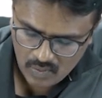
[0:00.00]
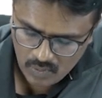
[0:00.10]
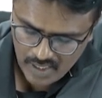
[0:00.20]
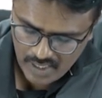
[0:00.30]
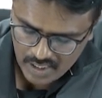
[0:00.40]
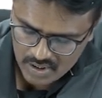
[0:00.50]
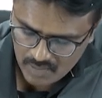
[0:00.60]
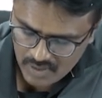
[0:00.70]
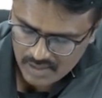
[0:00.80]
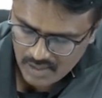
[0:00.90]
Why
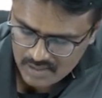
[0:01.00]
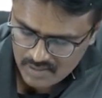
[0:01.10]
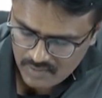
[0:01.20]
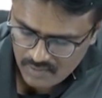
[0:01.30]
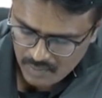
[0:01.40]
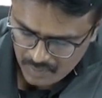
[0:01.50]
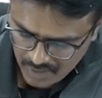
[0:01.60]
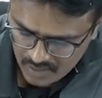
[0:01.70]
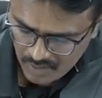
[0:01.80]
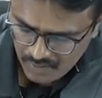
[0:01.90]

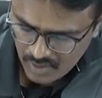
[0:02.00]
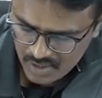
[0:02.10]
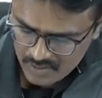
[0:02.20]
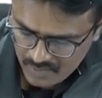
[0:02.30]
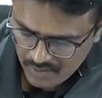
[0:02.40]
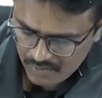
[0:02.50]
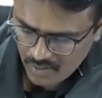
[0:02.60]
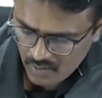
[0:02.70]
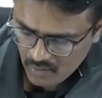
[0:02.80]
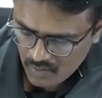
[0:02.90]
dextromethorphan is
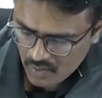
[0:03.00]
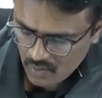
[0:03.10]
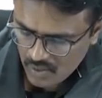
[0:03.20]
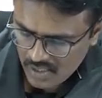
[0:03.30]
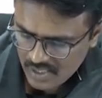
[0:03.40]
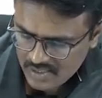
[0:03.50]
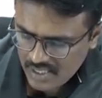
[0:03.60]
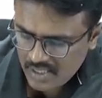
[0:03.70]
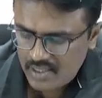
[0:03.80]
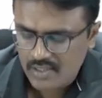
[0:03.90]
preferred over codeine as
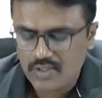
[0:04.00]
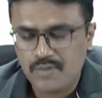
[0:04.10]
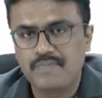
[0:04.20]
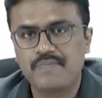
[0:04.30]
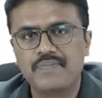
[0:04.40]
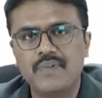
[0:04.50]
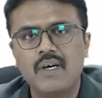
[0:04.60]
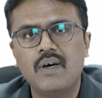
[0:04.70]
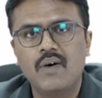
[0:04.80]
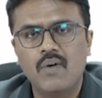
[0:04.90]
antitussive?
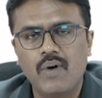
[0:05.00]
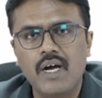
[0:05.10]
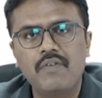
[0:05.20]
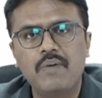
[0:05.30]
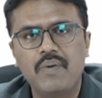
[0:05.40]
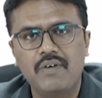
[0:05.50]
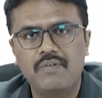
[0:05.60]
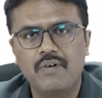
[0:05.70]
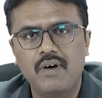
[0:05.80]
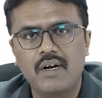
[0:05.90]
Why do we
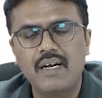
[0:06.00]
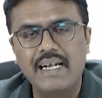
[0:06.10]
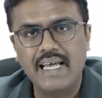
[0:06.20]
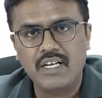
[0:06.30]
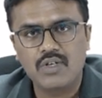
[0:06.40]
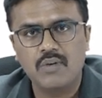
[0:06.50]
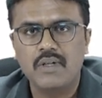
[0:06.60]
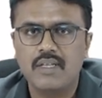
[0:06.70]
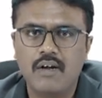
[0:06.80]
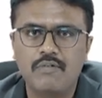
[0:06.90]
prefer
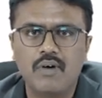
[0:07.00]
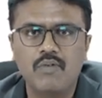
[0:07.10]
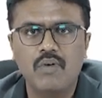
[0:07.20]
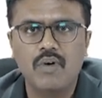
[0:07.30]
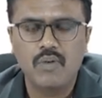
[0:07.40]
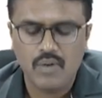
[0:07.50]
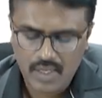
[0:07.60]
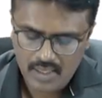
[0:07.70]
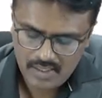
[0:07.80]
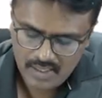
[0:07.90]
dextromethorphan over
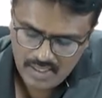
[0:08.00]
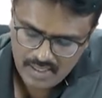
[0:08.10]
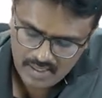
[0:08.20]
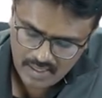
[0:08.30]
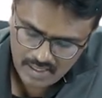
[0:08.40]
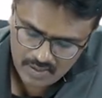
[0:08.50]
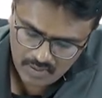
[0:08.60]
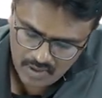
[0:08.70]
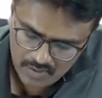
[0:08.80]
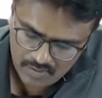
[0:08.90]
codeine? I
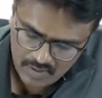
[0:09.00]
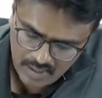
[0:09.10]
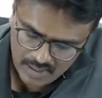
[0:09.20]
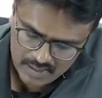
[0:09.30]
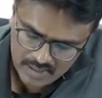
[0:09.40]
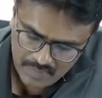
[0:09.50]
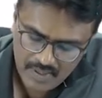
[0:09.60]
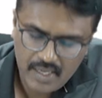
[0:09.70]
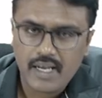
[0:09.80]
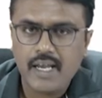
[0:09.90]
told you, let us
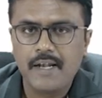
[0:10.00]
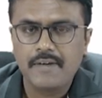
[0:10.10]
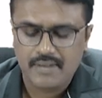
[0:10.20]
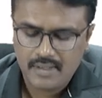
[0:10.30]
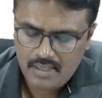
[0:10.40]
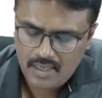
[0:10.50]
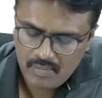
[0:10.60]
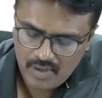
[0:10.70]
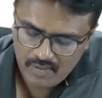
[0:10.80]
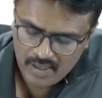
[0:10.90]
repeat again.
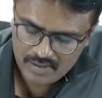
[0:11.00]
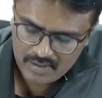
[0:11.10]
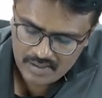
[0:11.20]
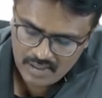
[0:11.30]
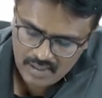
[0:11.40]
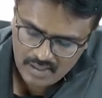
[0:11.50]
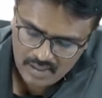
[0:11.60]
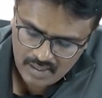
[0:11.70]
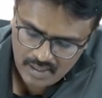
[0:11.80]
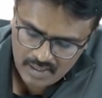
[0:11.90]
Number one,
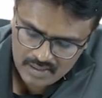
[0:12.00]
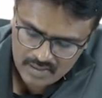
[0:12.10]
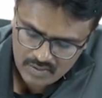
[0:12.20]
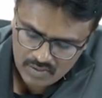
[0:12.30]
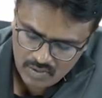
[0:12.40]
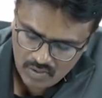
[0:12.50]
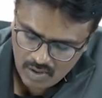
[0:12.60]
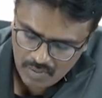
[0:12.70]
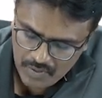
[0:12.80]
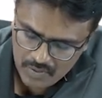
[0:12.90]
there is
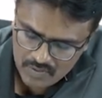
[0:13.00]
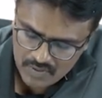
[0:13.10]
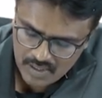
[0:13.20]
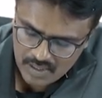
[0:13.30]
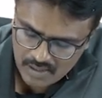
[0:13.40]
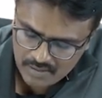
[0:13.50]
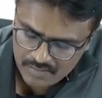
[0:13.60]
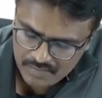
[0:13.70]
no abuse with the drug.